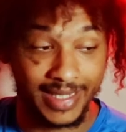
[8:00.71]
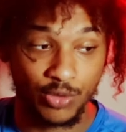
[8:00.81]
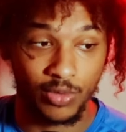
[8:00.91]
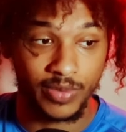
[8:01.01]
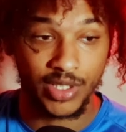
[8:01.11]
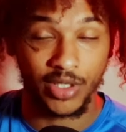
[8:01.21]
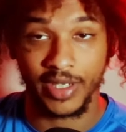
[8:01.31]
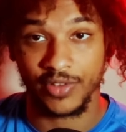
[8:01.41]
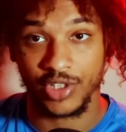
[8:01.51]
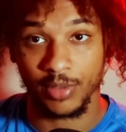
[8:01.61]
that's what we saw
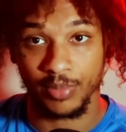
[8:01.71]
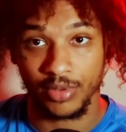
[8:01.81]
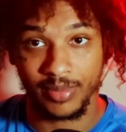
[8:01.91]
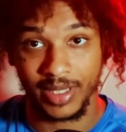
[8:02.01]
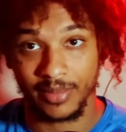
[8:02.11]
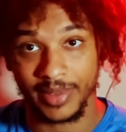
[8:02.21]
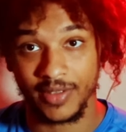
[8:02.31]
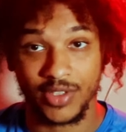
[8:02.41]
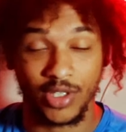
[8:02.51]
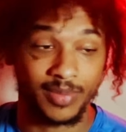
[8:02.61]
out of and Magomedov.
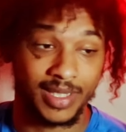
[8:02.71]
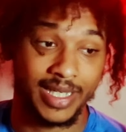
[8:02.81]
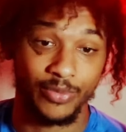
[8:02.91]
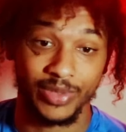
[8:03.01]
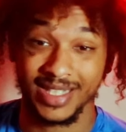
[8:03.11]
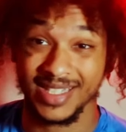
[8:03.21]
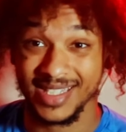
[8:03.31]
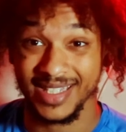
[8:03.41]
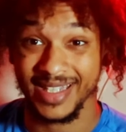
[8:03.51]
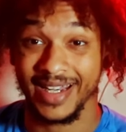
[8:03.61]
Uh, so I'm glad we got to
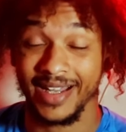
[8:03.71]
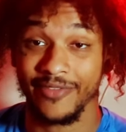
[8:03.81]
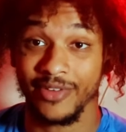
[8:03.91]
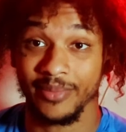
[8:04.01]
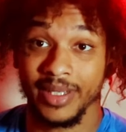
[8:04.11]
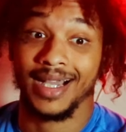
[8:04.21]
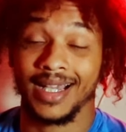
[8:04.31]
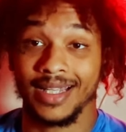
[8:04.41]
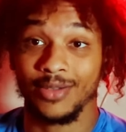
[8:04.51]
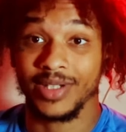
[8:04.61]
see that out of him. I
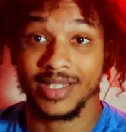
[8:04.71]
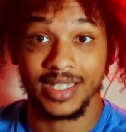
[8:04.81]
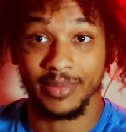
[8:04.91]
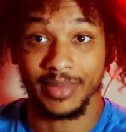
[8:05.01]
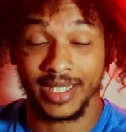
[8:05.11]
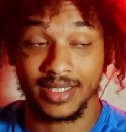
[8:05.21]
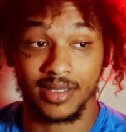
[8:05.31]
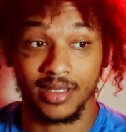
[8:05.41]
kind of want to see him against